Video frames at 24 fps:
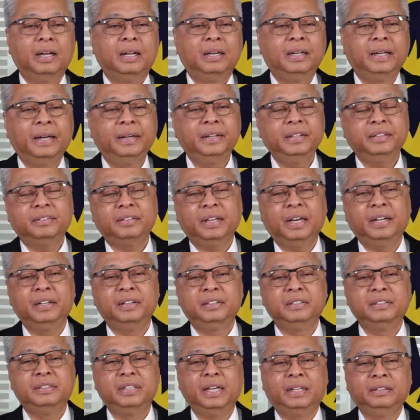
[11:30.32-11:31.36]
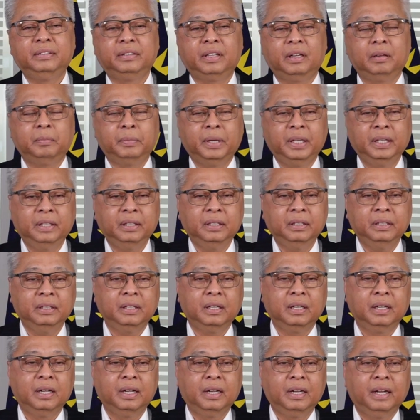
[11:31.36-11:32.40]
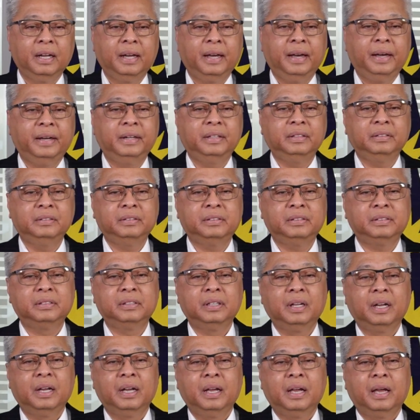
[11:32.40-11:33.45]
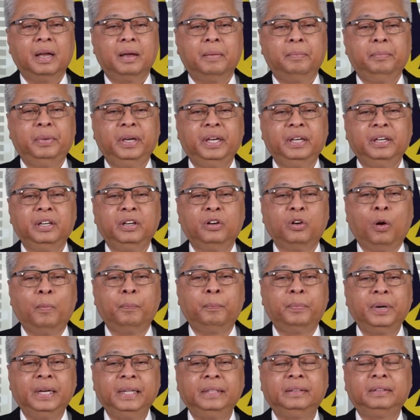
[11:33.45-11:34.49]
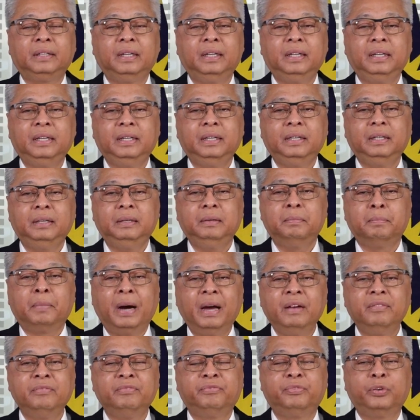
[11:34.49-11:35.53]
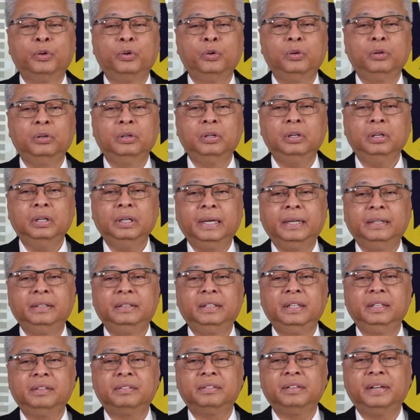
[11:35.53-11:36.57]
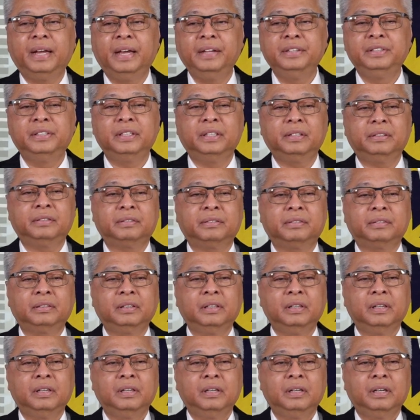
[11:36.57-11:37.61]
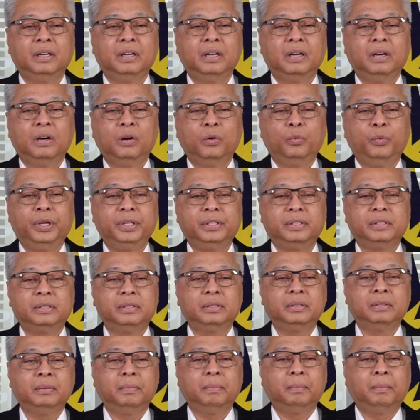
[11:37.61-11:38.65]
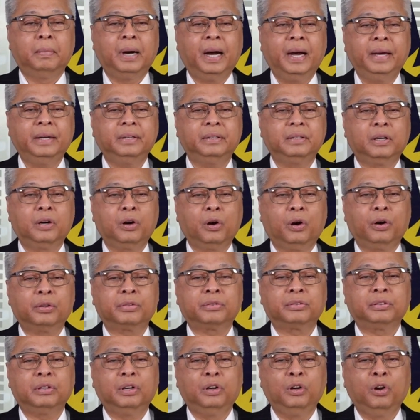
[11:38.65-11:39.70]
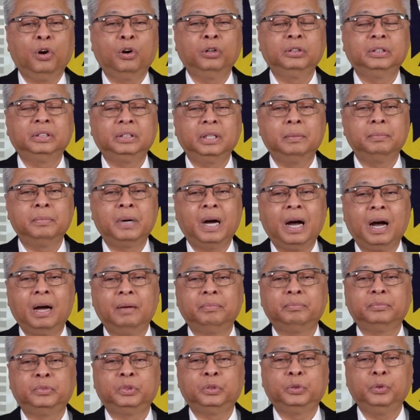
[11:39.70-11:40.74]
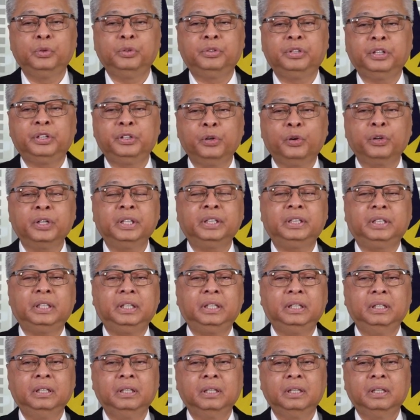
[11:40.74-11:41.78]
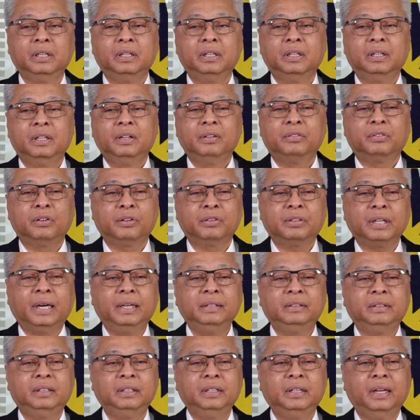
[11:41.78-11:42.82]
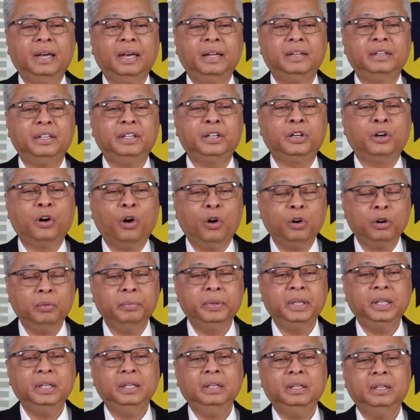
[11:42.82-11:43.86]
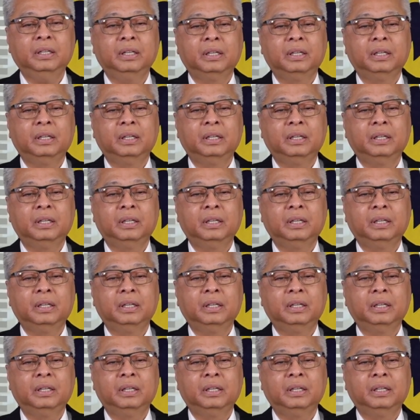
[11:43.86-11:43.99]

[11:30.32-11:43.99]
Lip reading: Ladies and gentlemen, hence, being completely mindful in these dangers which might cause long-term harm to security, society and economy,